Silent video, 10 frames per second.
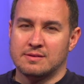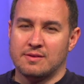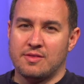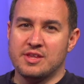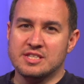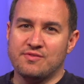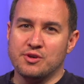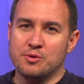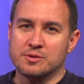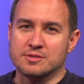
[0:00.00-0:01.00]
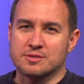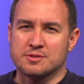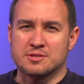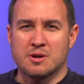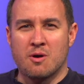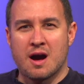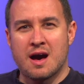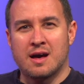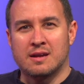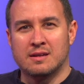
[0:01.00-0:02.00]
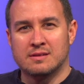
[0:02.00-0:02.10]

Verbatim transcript: These viewers are so hot